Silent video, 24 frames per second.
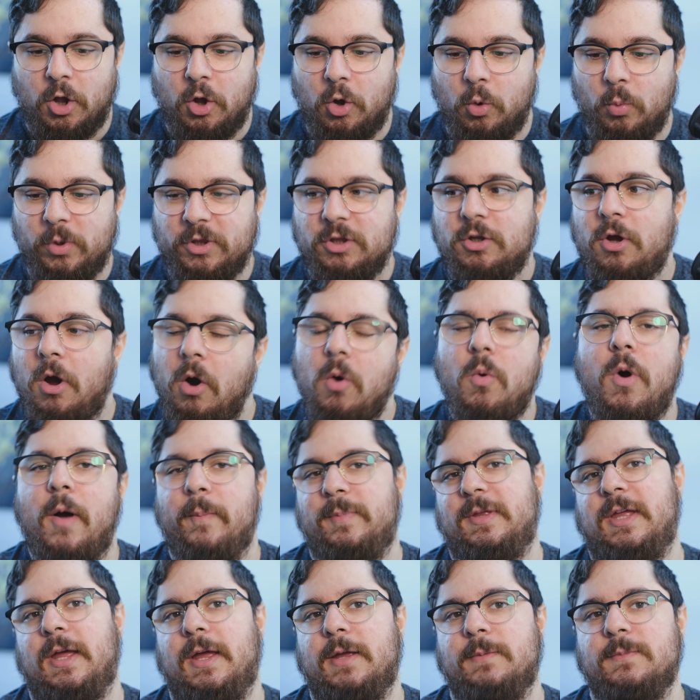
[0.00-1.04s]
with
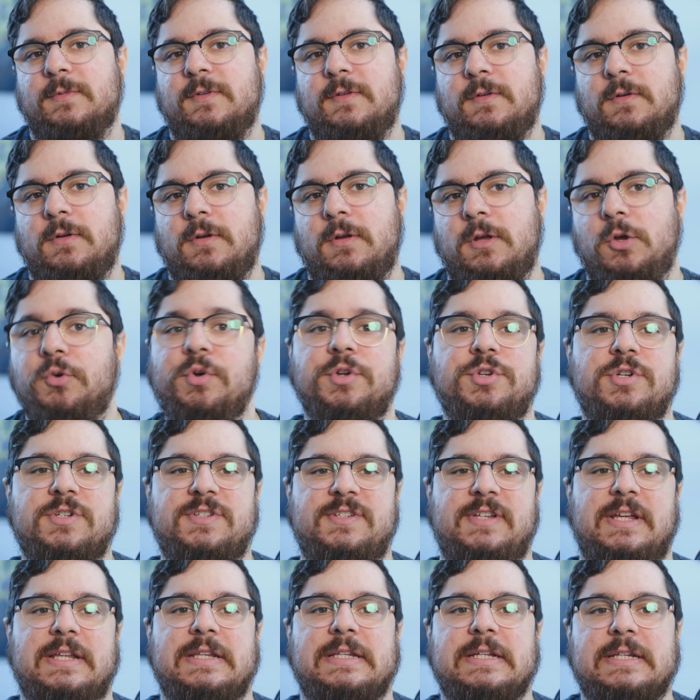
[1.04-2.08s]
co-op games, you can
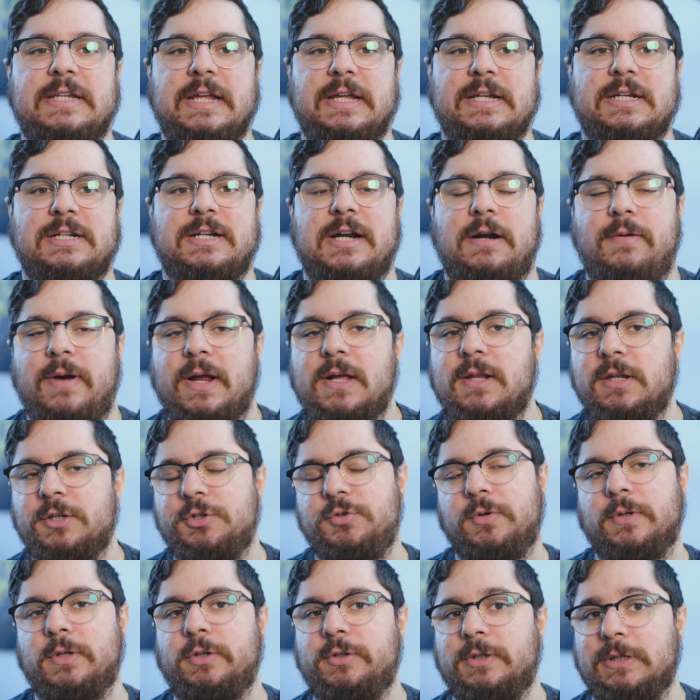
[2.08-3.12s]
just send the data directly
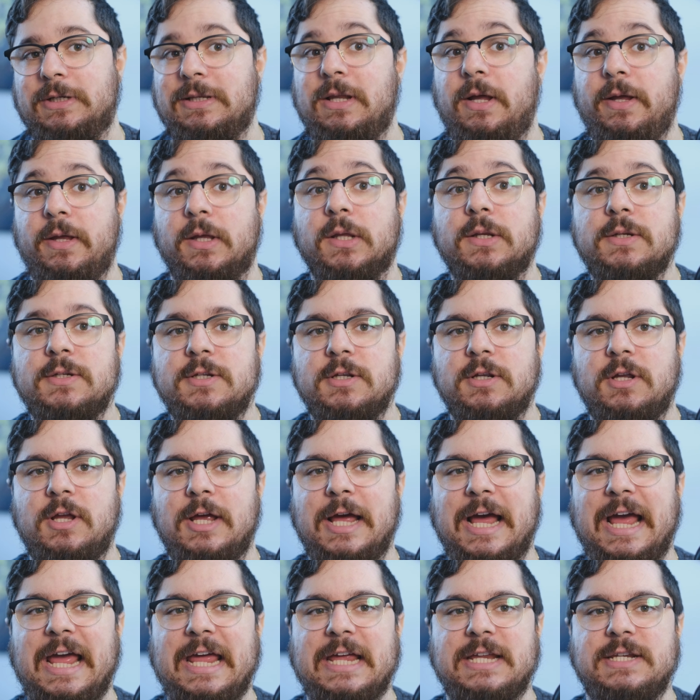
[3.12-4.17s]
to another client.
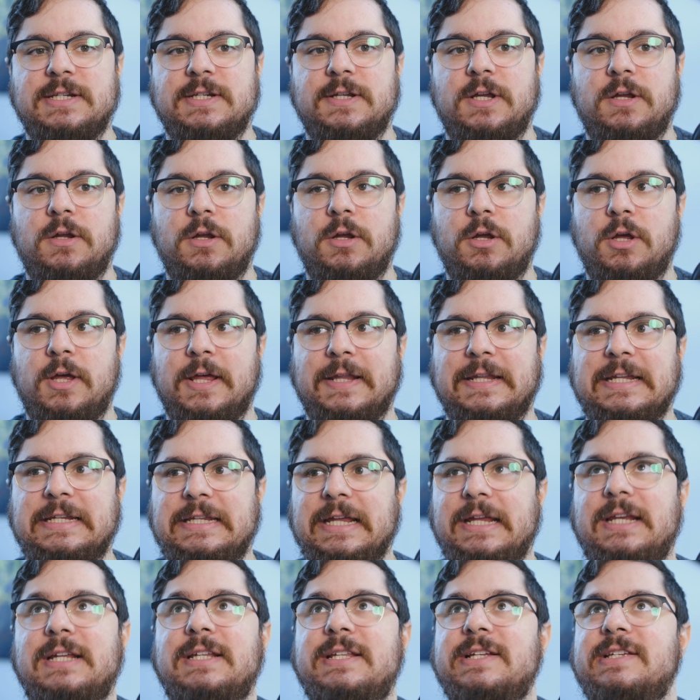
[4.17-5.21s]
And the
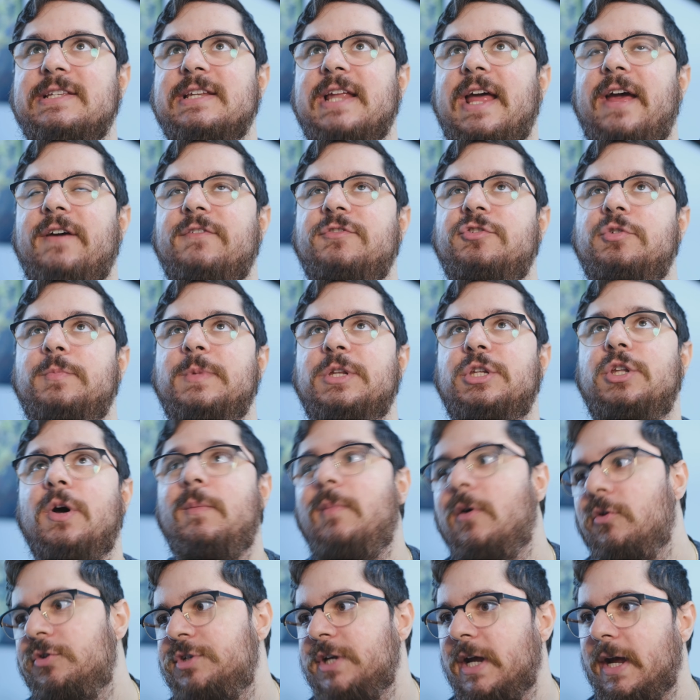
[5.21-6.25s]
data doesn't have to be
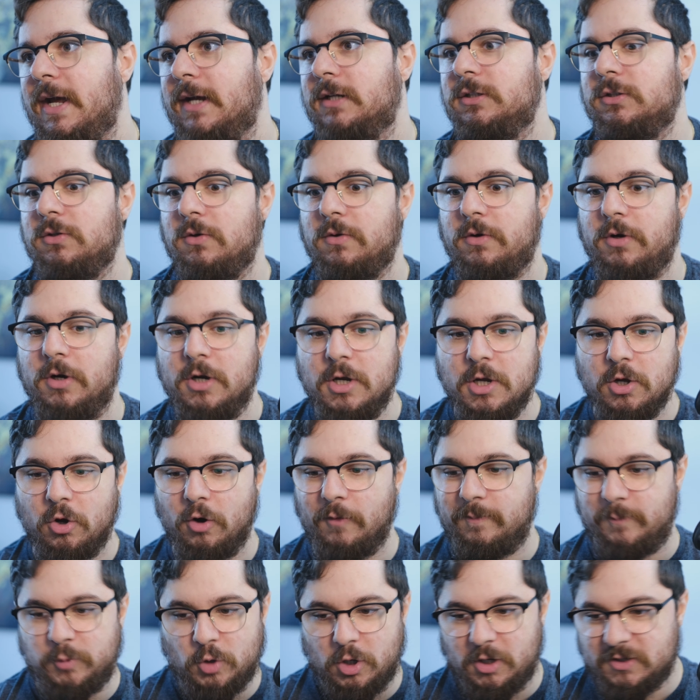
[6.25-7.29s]
double checked or
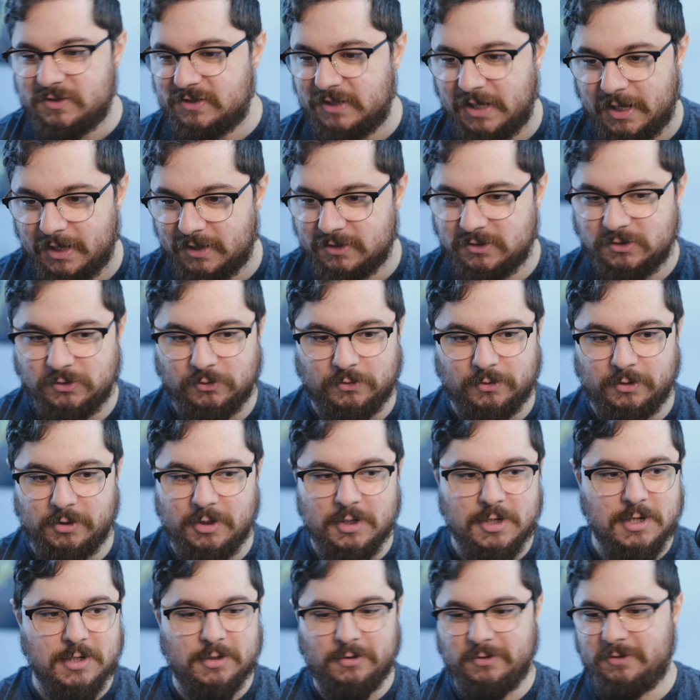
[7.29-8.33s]
processed or
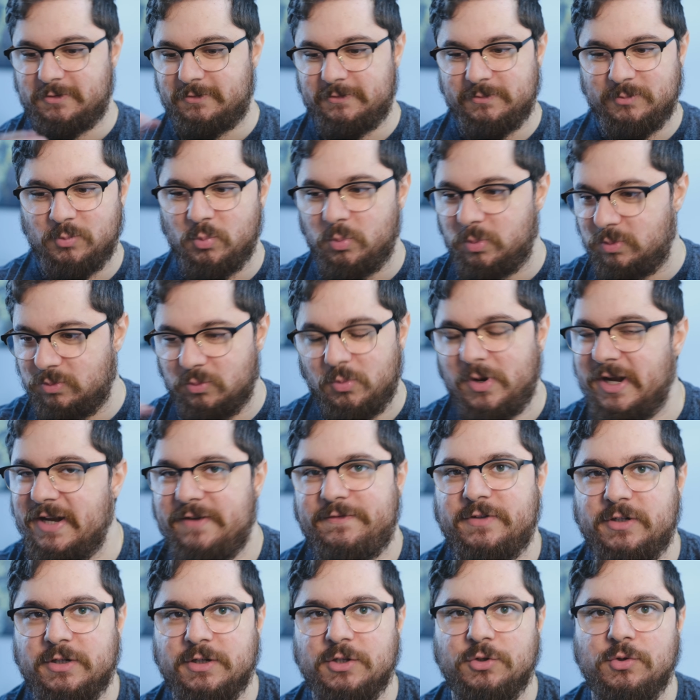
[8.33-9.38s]

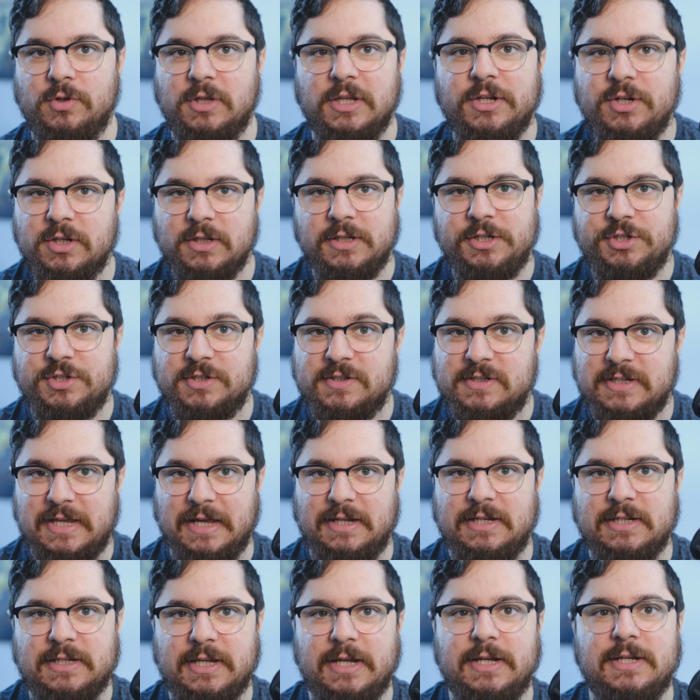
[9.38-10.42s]
whatever. You literally just
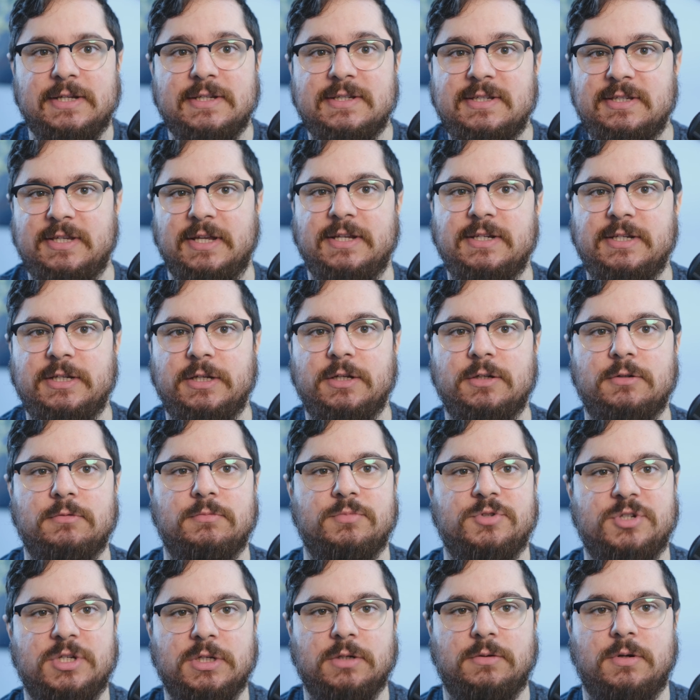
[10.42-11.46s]
get the data, send it,
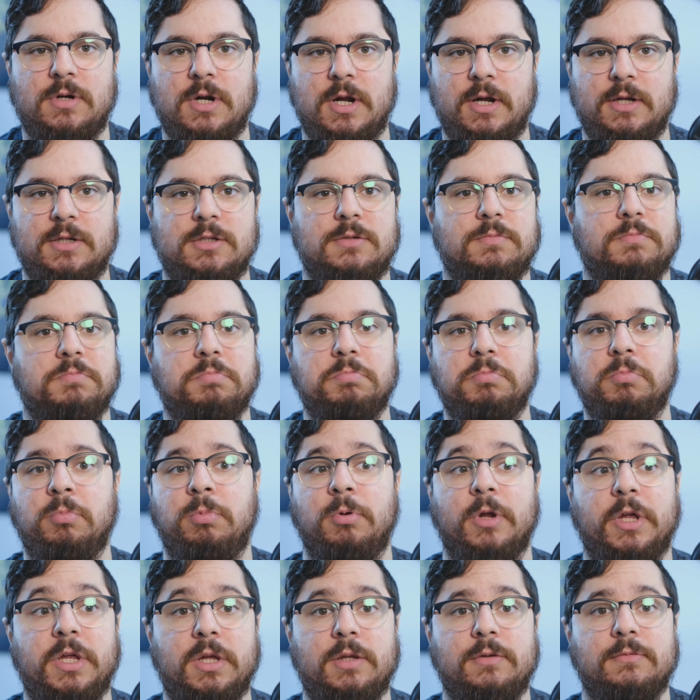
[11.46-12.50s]
synchronize,
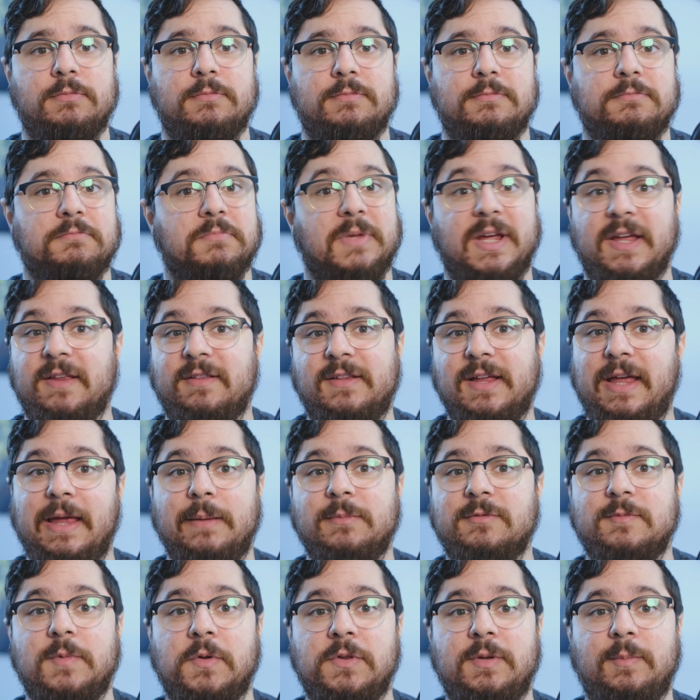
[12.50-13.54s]
we're good. The
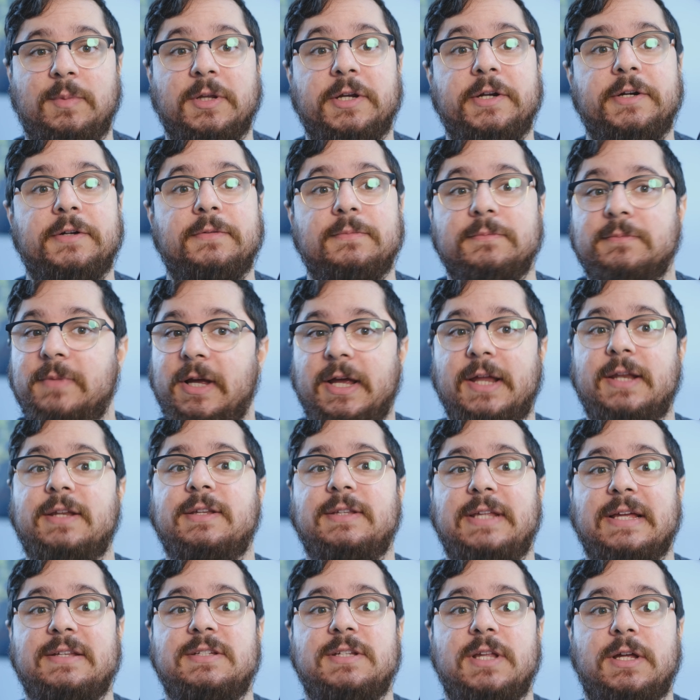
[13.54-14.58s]
game's multiplayer,
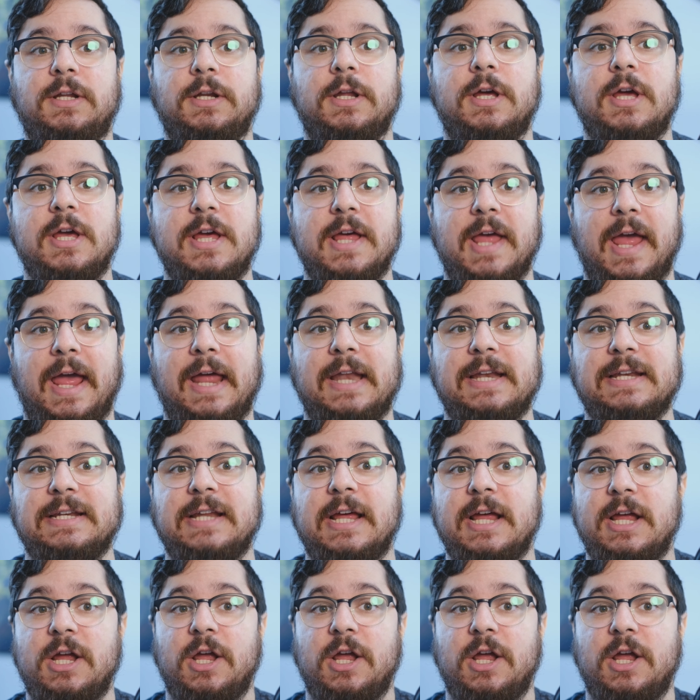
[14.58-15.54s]
and that's done. And